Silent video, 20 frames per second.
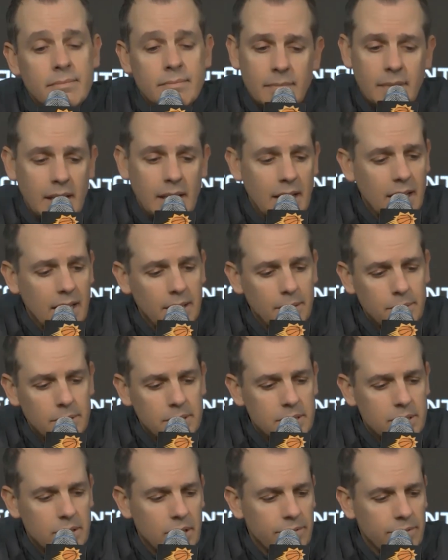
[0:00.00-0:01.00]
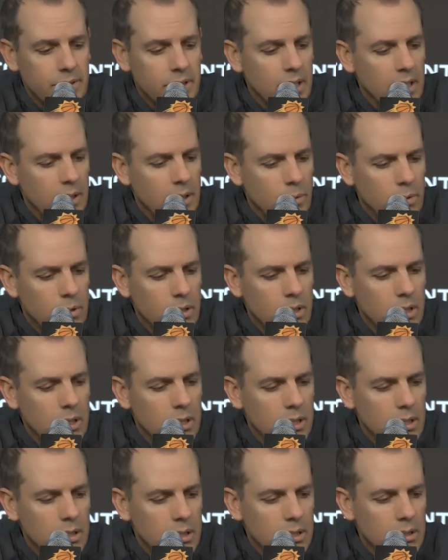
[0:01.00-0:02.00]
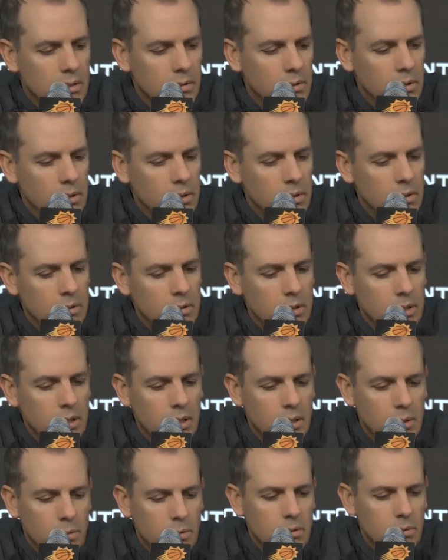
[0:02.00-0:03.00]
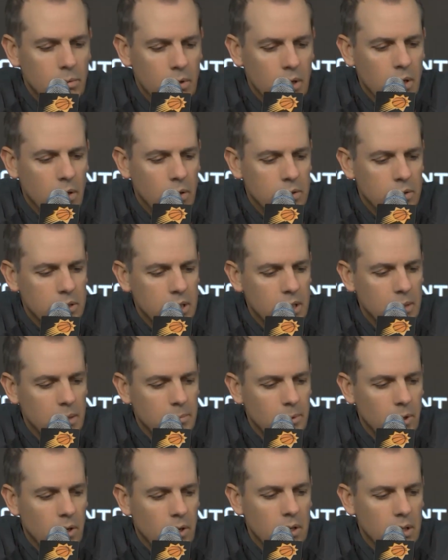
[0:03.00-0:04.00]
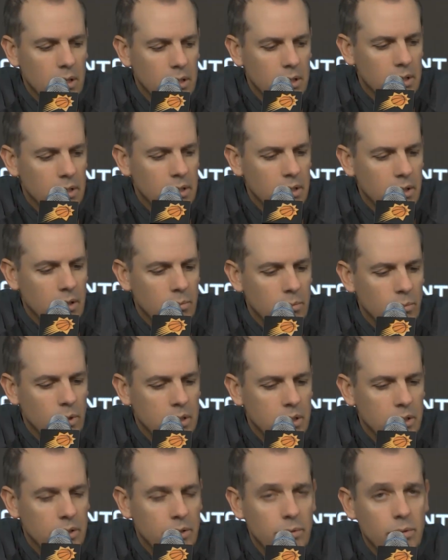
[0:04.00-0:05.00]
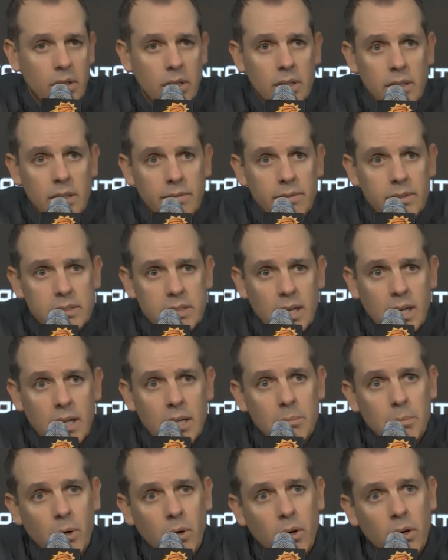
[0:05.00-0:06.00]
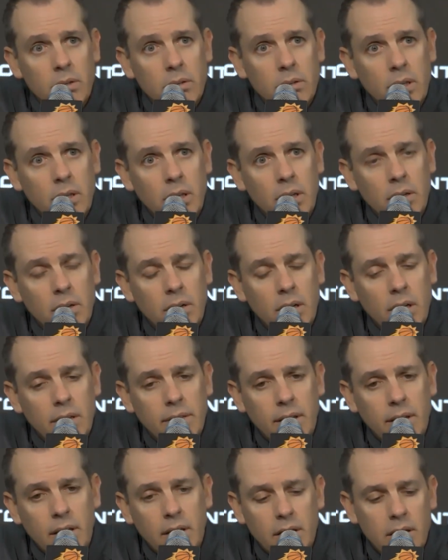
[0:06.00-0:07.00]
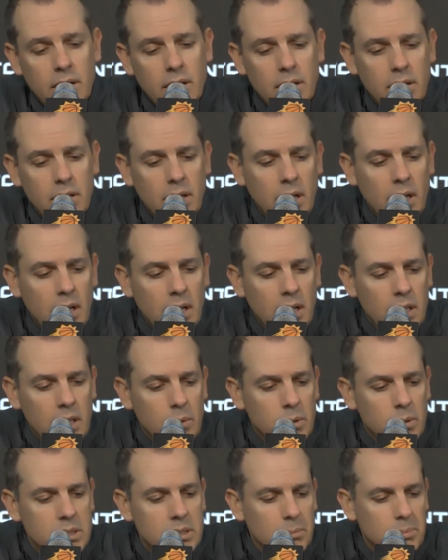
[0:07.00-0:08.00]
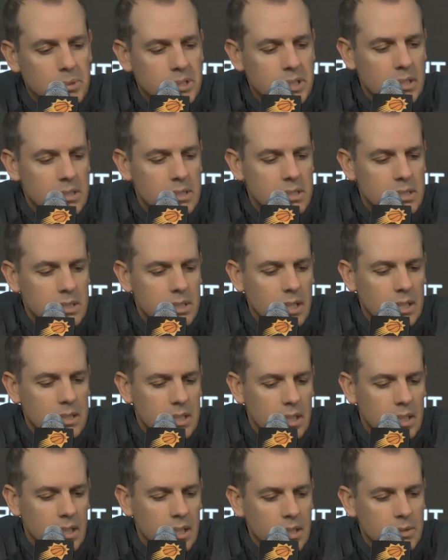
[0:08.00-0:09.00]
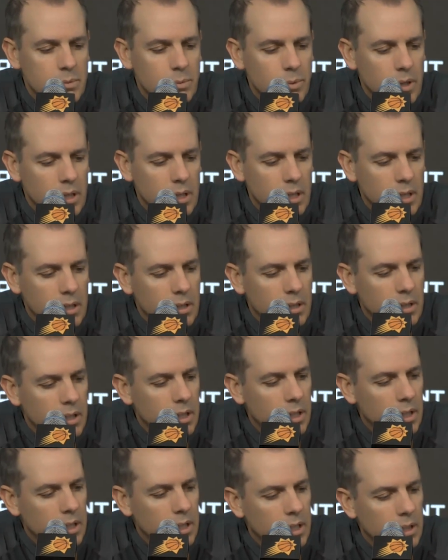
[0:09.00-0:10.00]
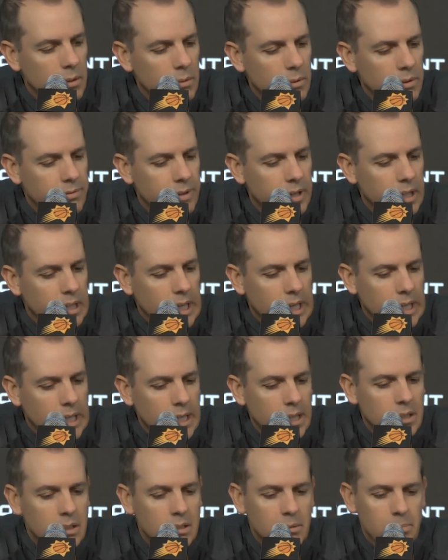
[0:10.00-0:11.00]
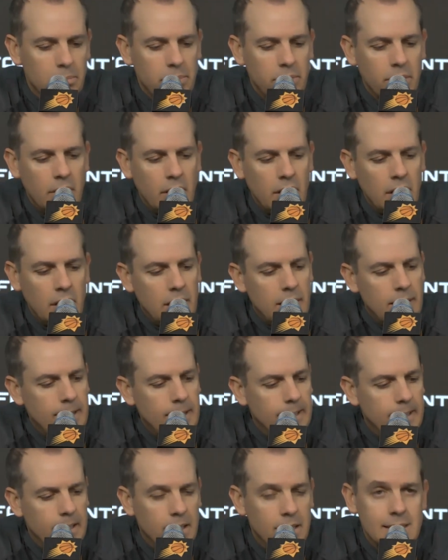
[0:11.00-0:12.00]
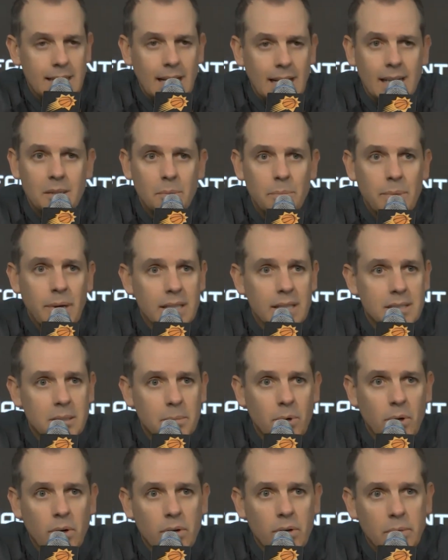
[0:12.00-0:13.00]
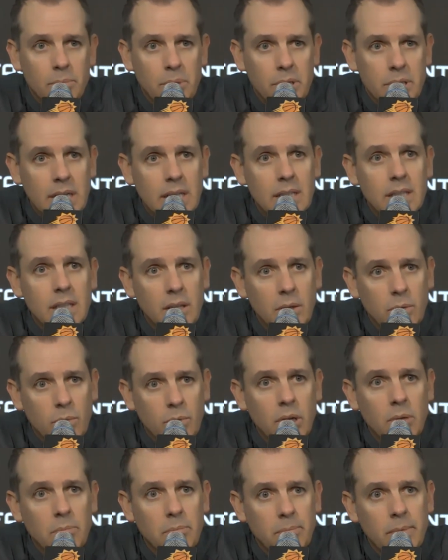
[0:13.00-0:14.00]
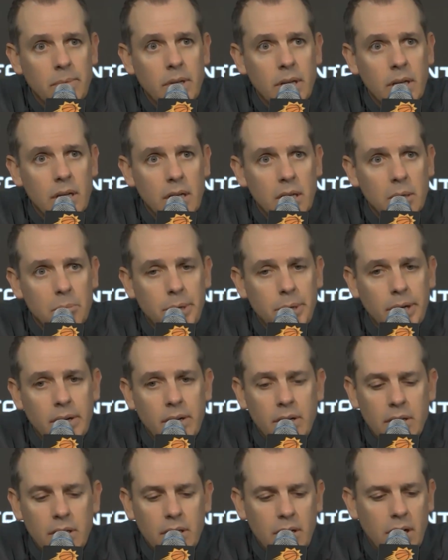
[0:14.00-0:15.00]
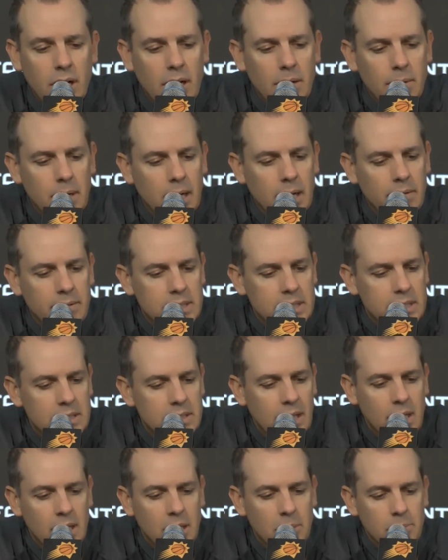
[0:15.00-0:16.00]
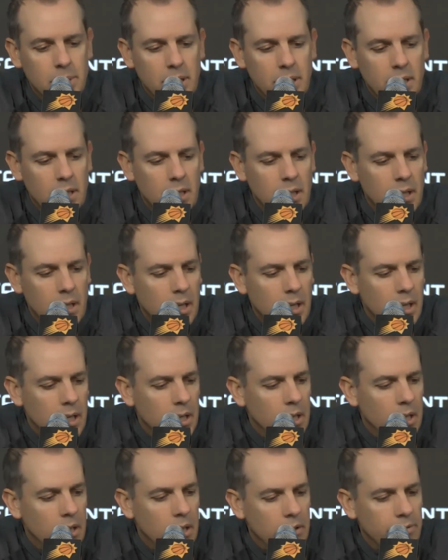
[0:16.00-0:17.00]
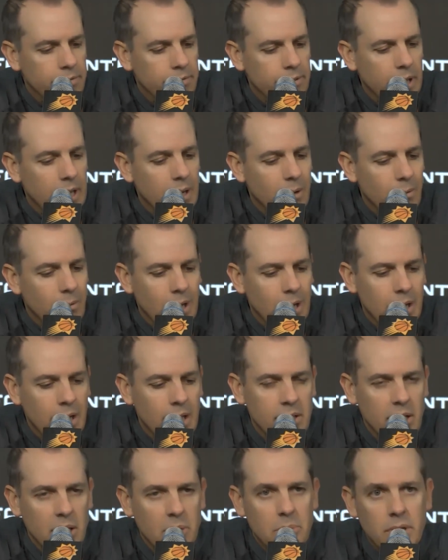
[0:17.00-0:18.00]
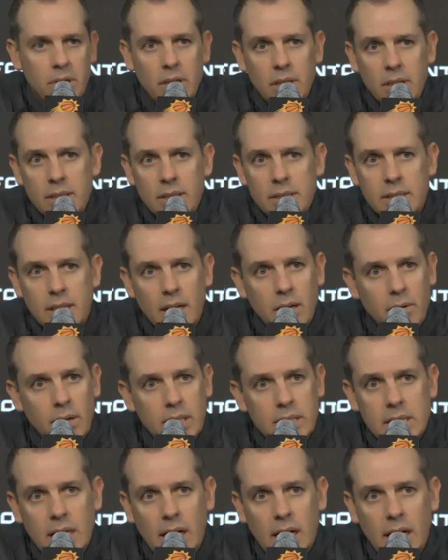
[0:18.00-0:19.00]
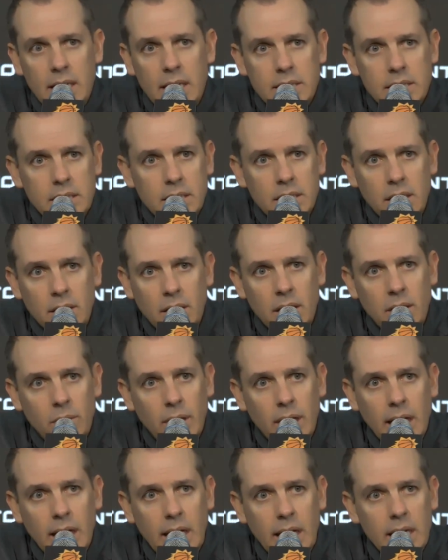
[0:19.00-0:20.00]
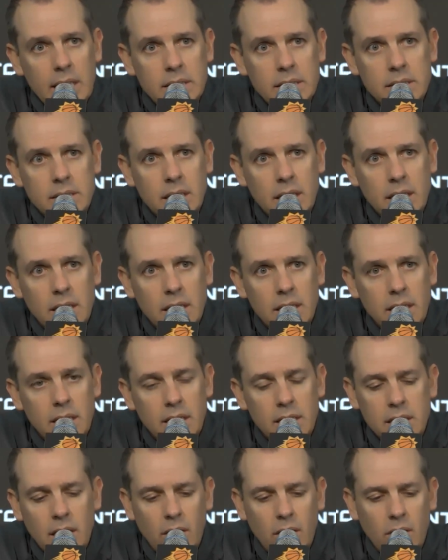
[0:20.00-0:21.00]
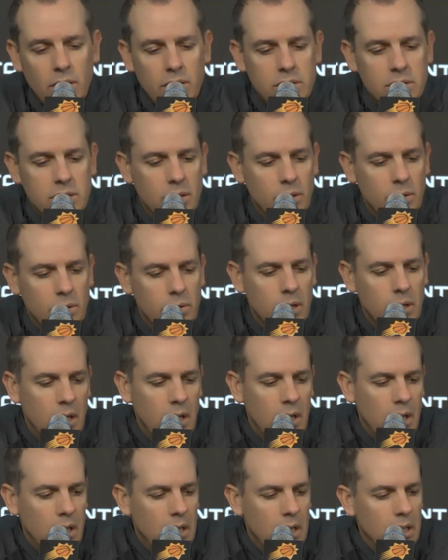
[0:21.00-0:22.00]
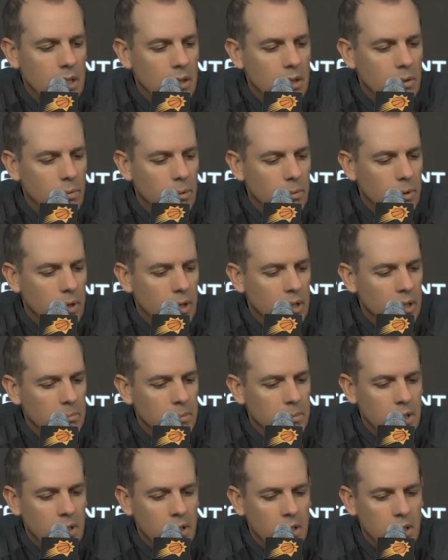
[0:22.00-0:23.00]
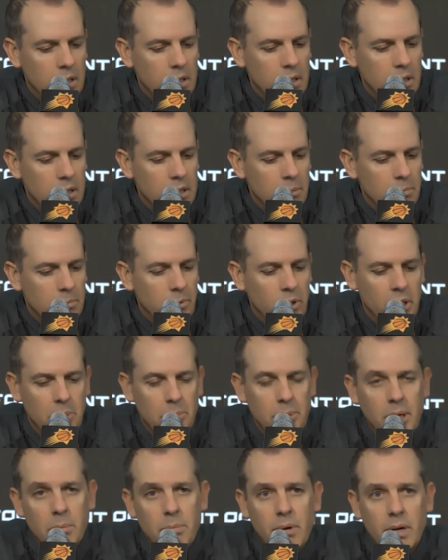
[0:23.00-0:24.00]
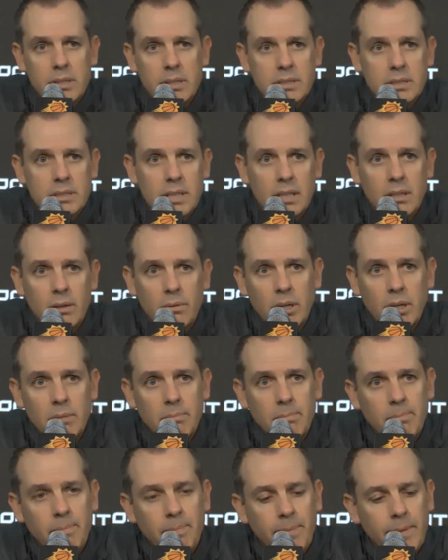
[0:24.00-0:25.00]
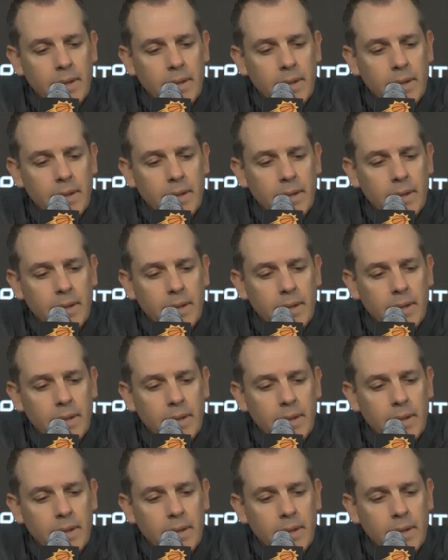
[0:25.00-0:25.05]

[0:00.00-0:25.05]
Yeah, he was terrific. We're coaching him hard on what to do on the defense side of the ball. I think there was some possessions against the Knicks where we felt like he could have attacked the basketball or protected the rim better. Obviously he's not going to be flying around out there, but he's got great size and great hands and is long. So, we want him to really be a presence at the rim.